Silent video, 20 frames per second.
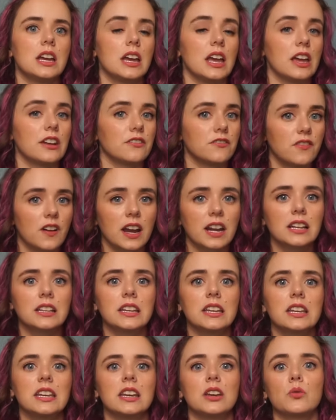And
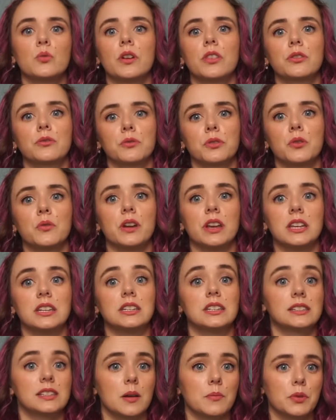finally, it went through in
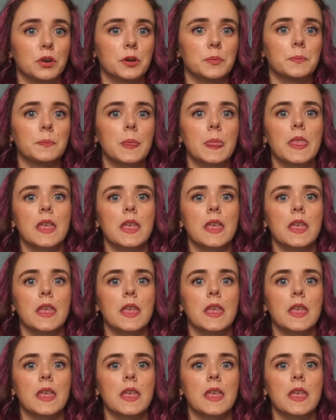December.